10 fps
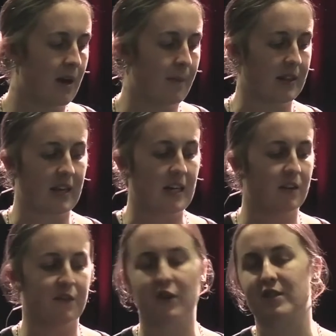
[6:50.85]
But the end
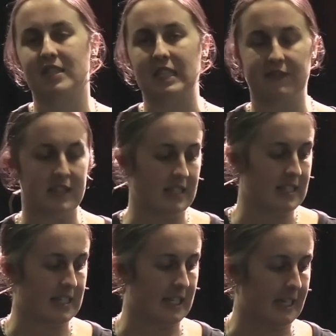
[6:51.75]
of verse 11
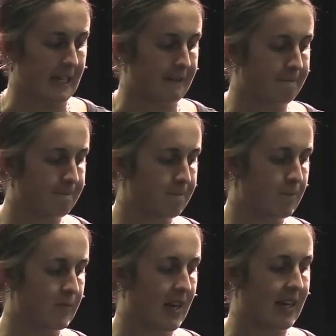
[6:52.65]
is clear,
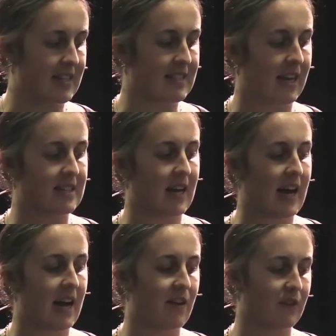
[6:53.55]
and he says, I
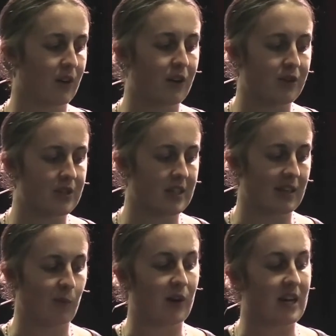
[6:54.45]
have learnt
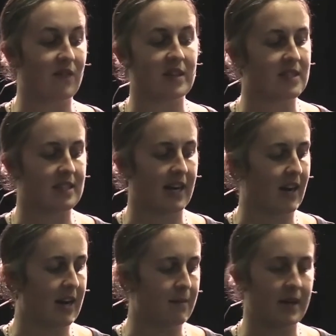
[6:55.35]
in whatever state
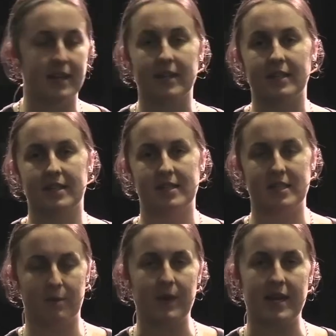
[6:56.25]
I am in
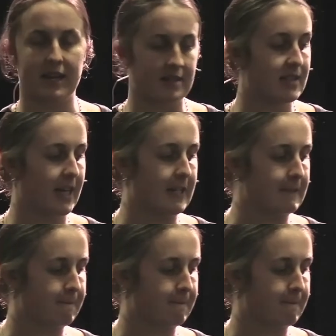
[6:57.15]
to be content.